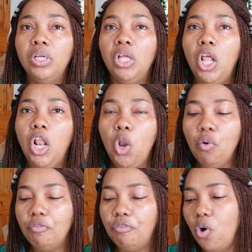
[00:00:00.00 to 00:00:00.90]
look
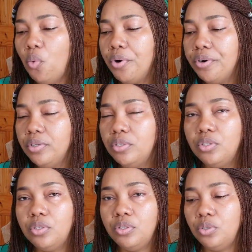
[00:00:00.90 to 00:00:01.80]
forward
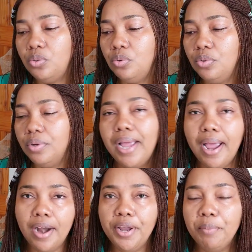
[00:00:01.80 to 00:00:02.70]
to
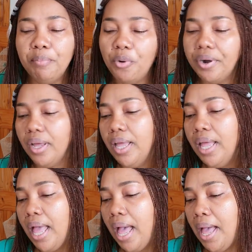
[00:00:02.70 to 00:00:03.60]
garlic pork.
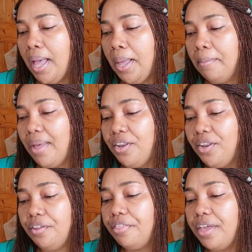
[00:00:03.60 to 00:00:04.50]
Another
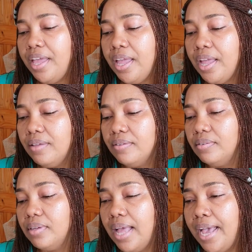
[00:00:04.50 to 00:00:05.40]
thing
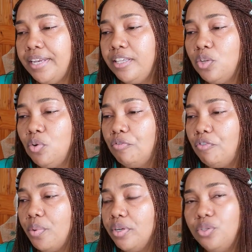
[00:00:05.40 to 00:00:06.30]
Guyanese look
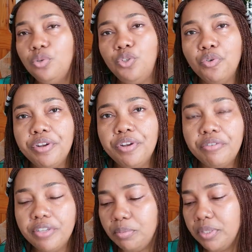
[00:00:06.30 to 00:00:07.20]
forward to during the
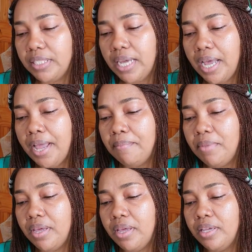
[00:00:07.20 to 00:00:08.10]
Christmas time
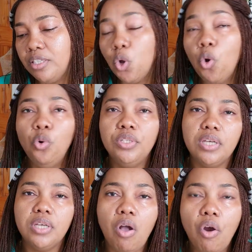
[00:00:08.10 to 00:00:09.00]
is goat
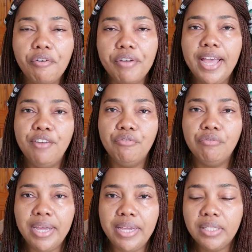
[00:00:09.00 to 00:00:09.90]
curry and
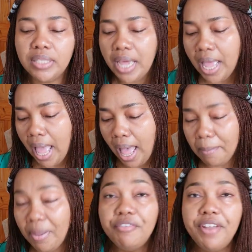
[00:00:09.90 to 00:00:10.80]
rice. I've
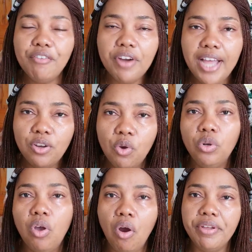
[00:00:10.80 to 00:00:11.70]
never had goat
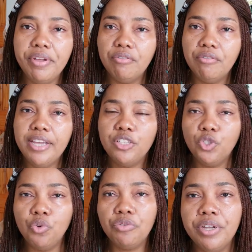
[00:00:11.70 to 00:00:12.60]
curry and rice
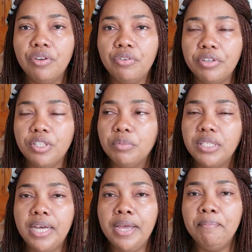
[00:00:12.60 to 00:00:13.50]
during Christmas
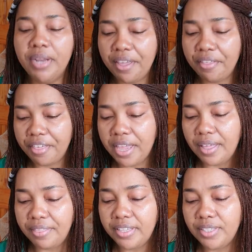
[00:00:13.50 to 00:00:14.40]
time, but I think
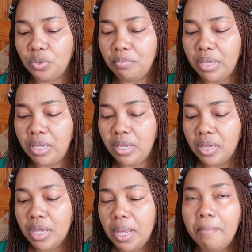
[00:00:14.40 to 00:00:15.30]
this would be
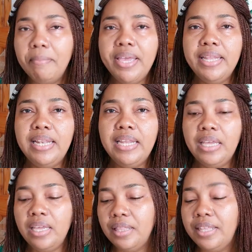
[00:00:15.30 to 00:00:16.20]
mainly
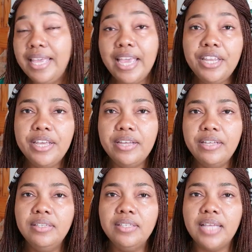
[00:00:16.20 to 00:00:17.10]
the Indians.
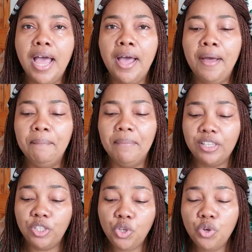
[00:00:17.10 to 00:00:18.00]
As you
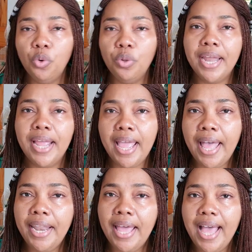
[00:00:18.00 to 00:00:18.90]
know, that Guyana
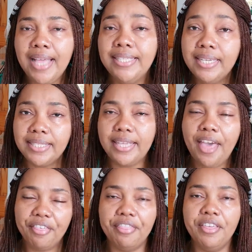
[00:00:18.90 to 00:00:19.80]
has 6
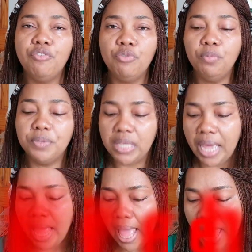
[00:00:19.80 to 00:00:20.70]
ethnic groups,
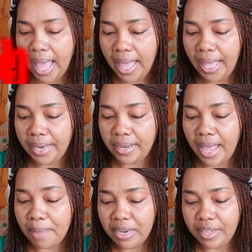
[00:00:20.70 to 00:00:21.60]
and I
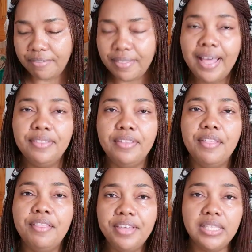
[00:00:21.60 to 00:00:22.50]
believe that
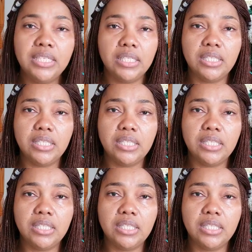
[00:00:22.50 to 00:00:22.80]
this